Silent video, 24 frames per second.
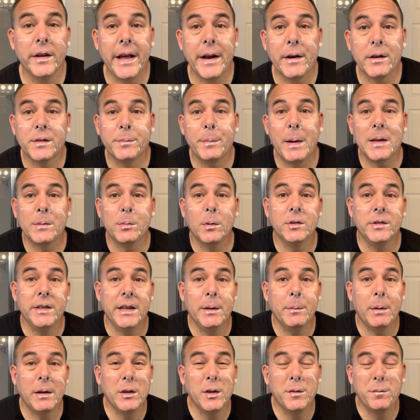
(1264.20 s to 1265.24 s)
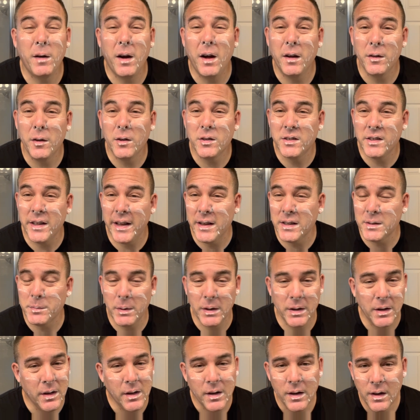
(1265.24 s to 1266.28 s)
Gators basketball team. I do follow those things,
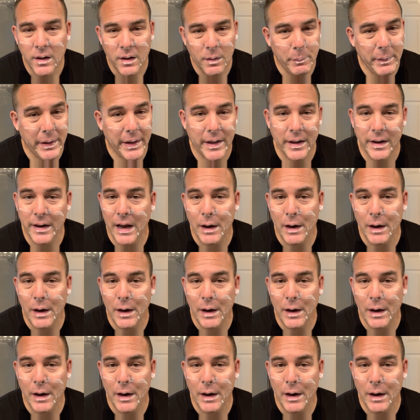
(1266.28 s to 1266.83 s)
but man,